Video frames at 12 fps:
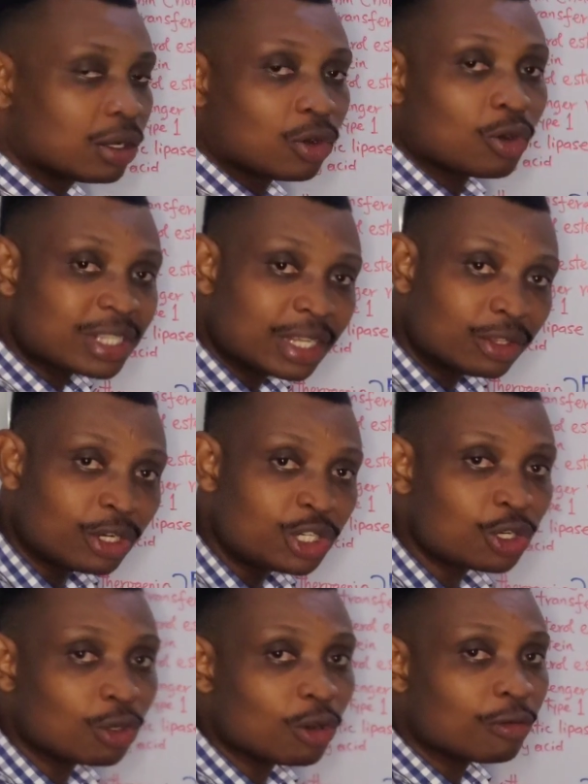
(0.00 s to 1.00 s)

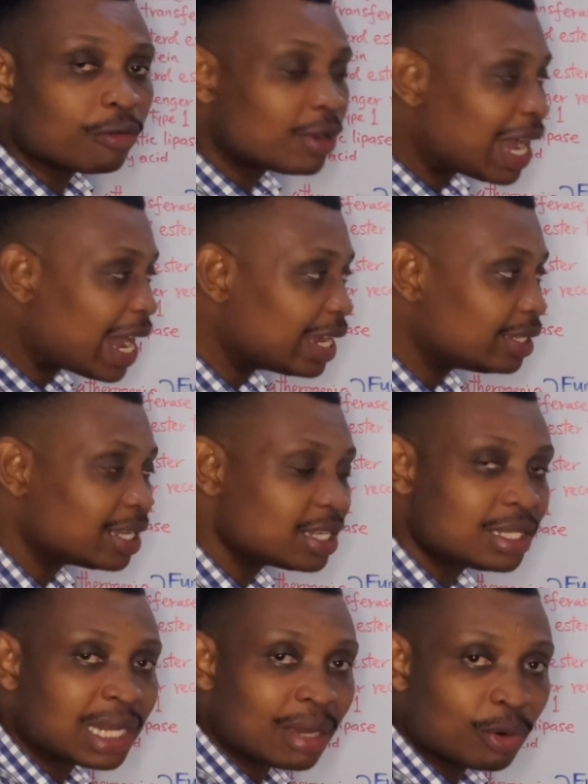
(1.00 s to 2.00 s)
concentration of high
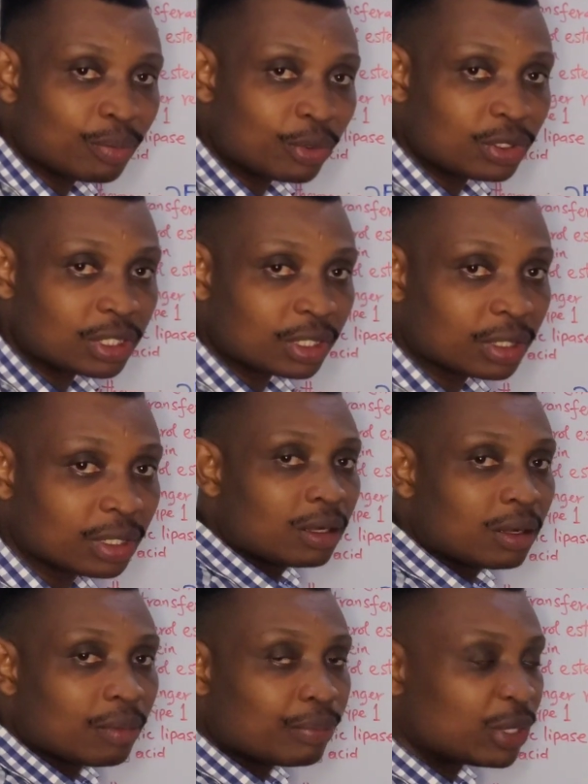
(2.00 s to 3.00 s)
density lipoprotein
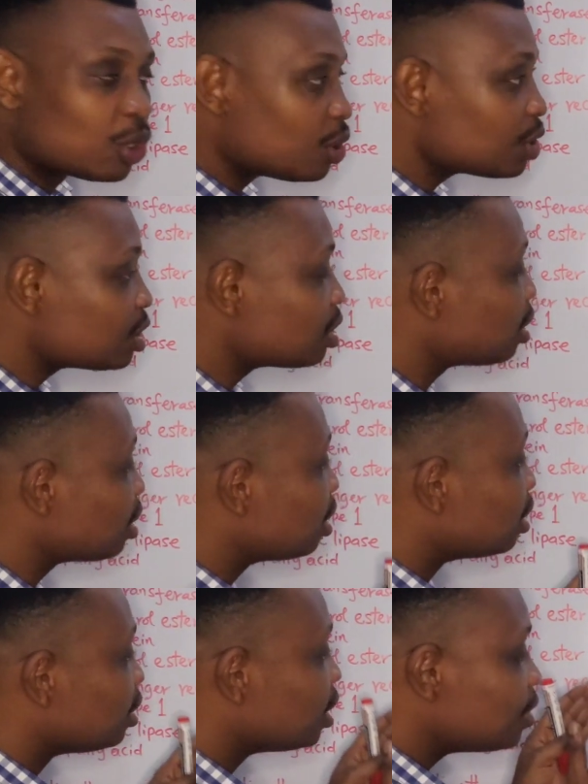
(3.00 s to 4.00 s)
because
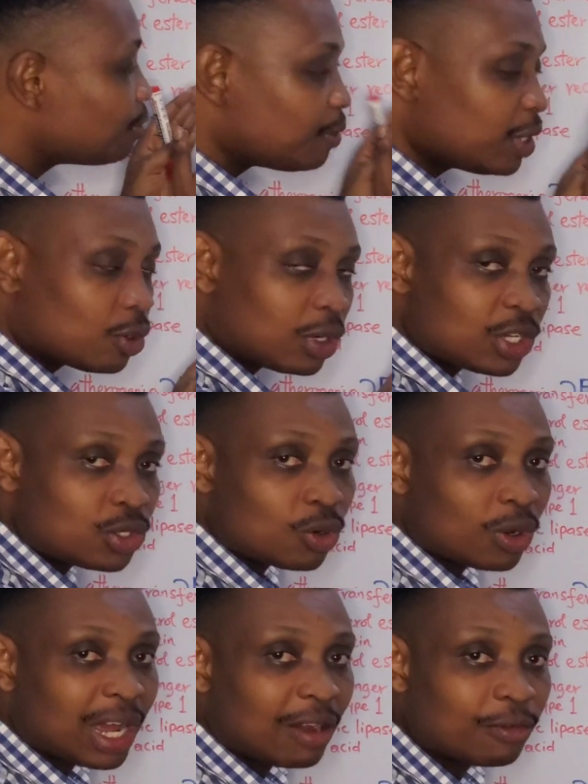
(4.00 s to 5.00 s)
these free
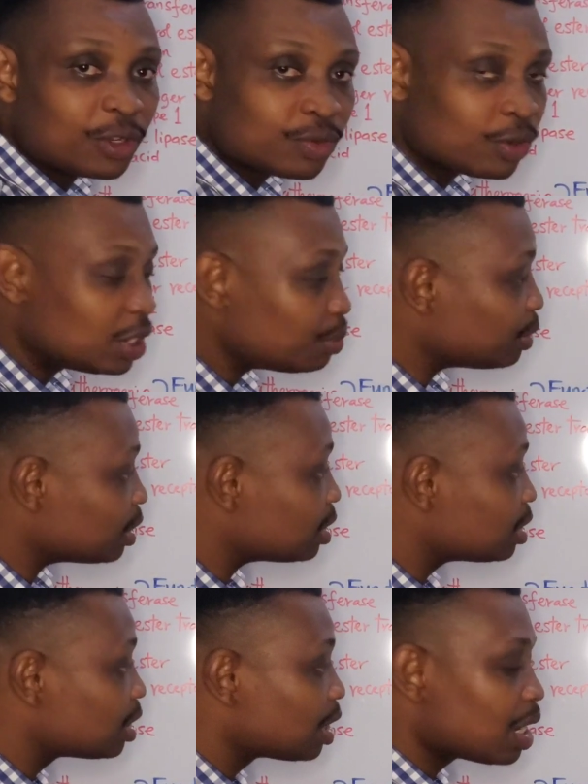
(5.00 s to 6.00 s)
cholesterol and
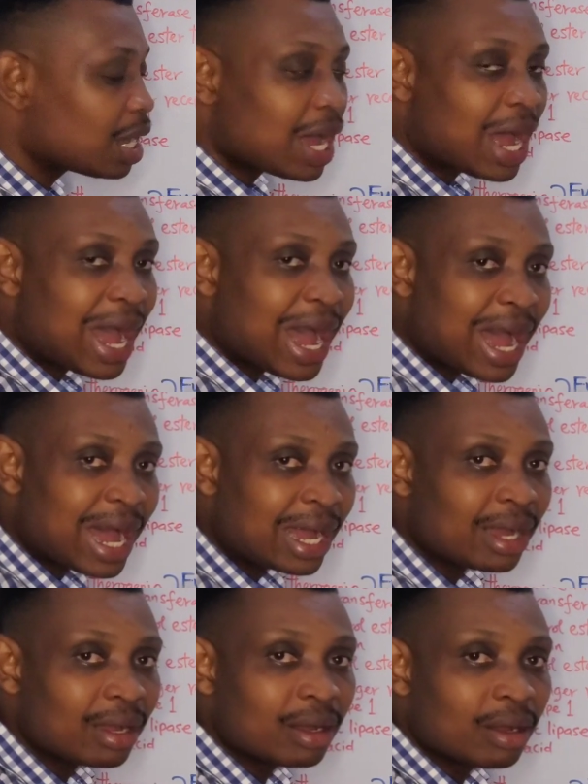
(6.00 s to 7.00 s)
phospholipids
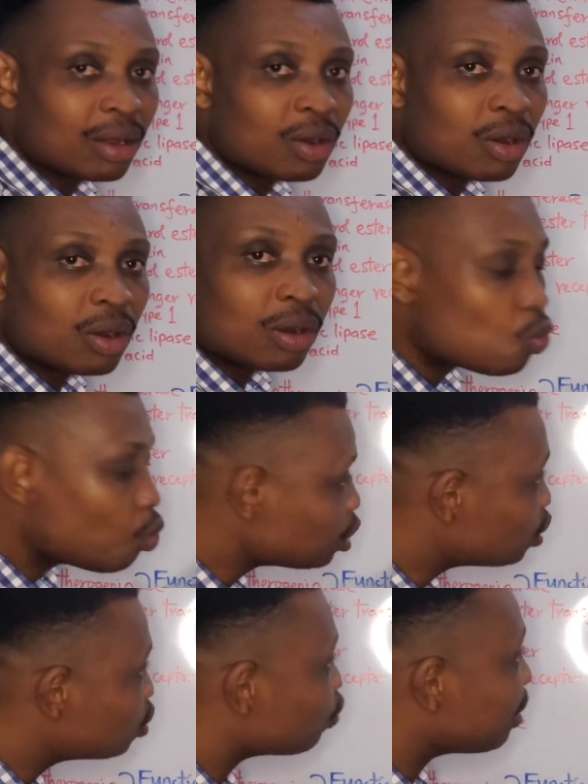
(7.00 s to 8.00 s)
are
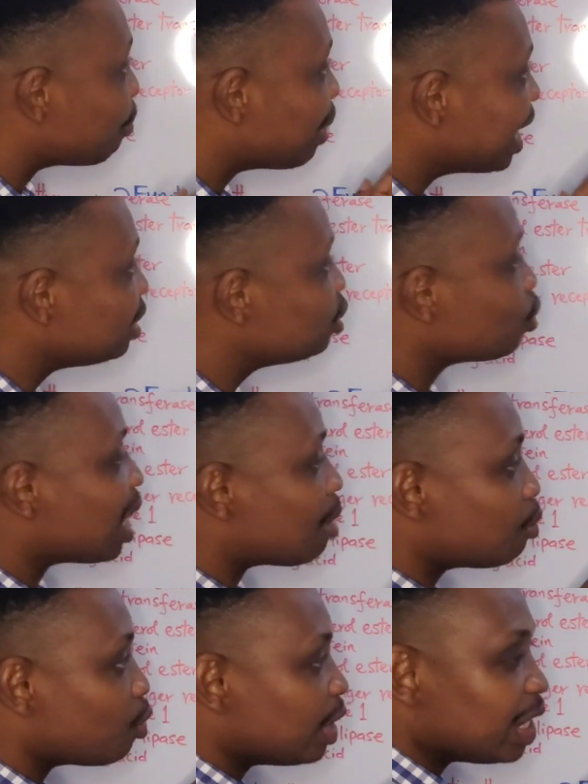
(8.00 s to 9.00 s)
what we bind to
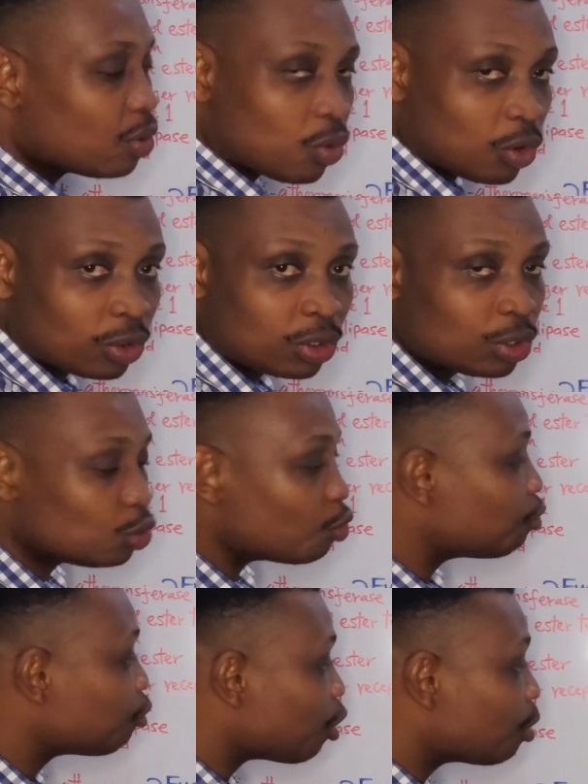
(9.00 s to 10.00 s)
ApoA1 to
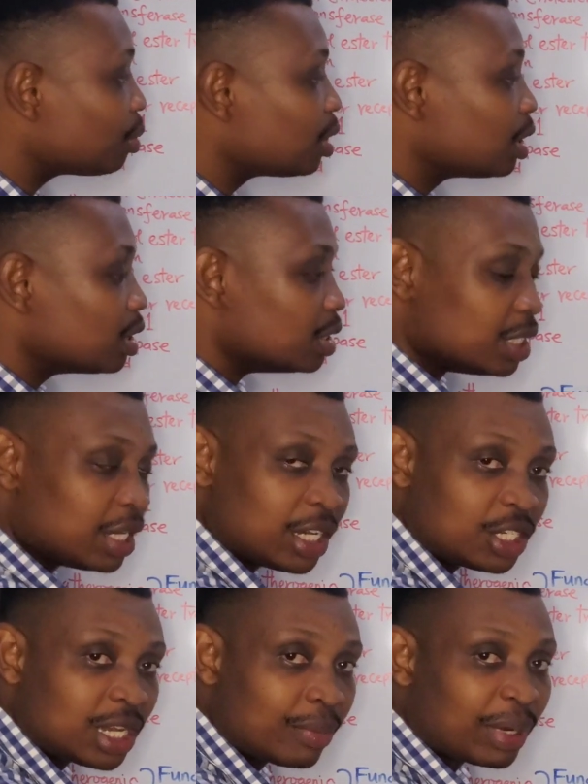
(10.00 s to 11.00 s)
form the
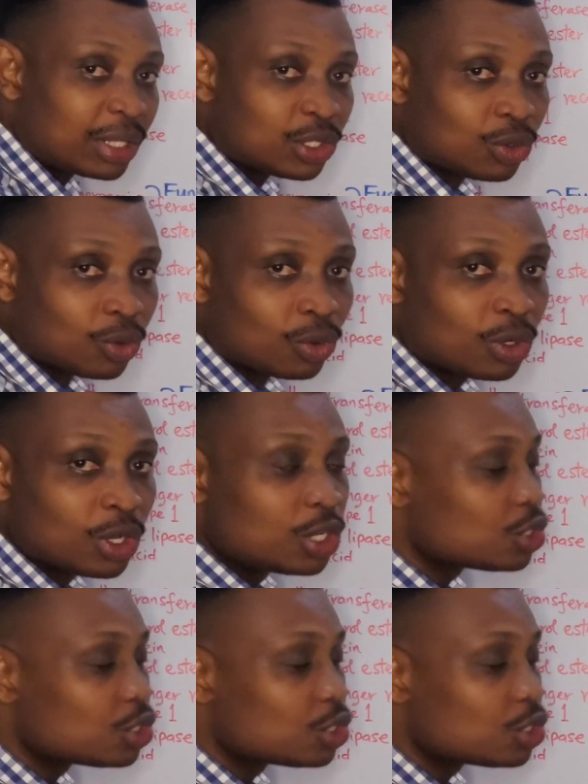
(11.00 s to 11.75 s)
HDL particle.